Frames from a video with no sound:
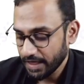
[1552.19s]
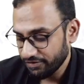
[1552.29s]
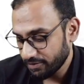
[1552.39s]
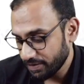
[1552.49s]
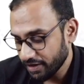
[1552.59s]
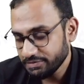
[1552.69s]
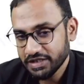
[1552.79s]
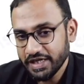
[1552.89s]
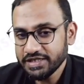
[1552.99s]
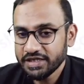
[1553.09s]
If it becomes
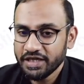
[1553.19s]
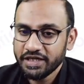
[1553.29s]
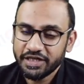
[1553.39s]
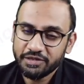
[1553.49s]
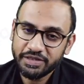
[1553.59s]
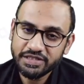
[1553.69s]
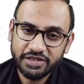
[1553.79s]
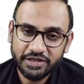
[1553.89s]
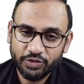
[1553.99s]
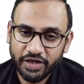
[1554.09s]
dense, it means
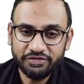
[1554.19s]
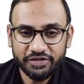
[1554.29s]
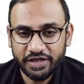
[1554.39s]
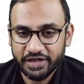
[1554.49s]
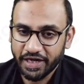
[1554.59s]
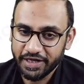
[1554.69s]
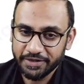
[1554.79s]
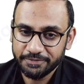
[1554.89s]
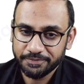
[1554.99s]
it would have died.